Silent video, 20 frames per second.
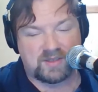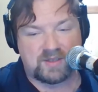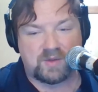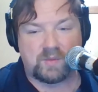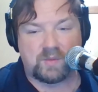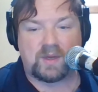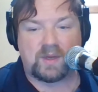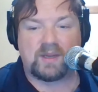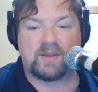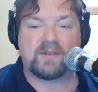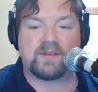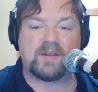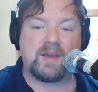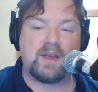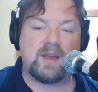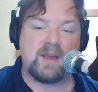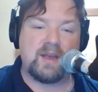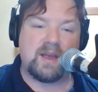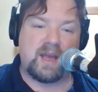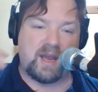in 2 weeks,
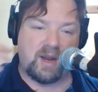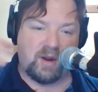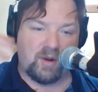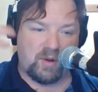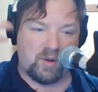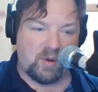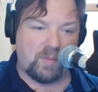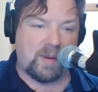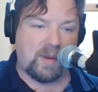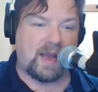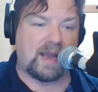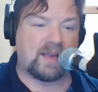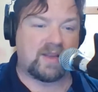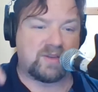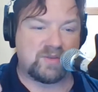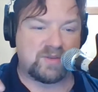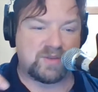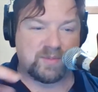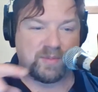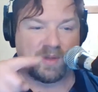and I'll go back
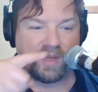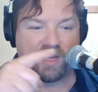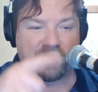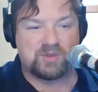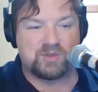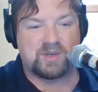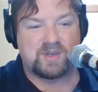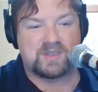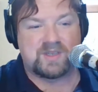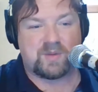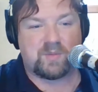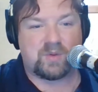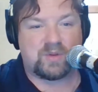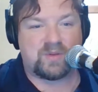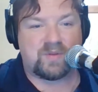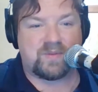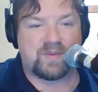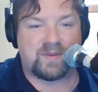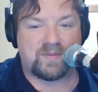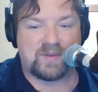and do some electrics, and we'll
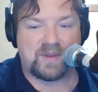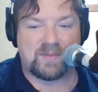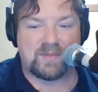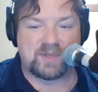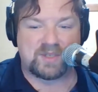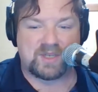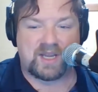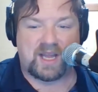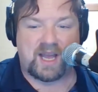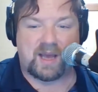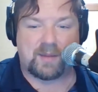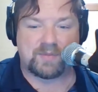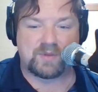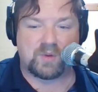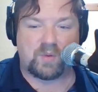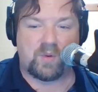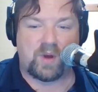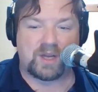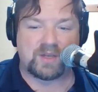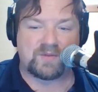do 50 Mission Cap.
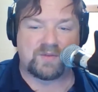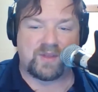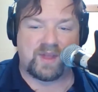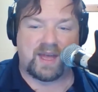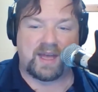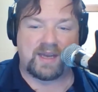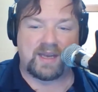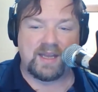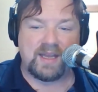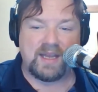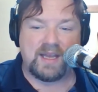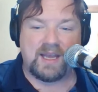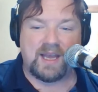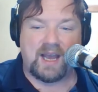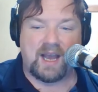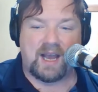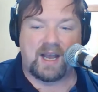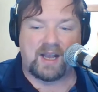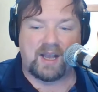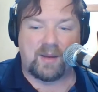So watch for that
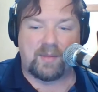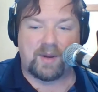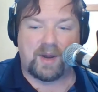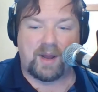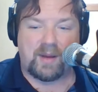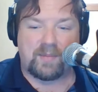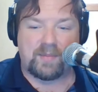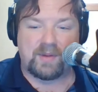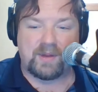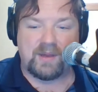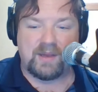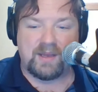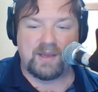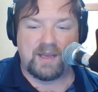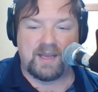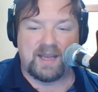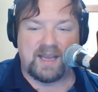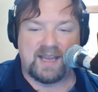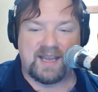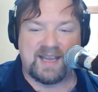coming up
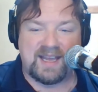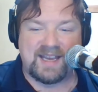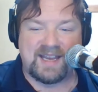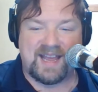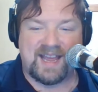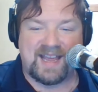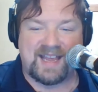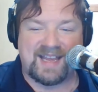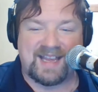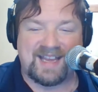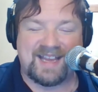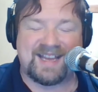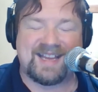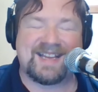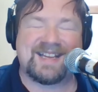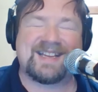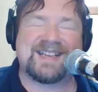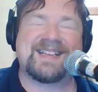in a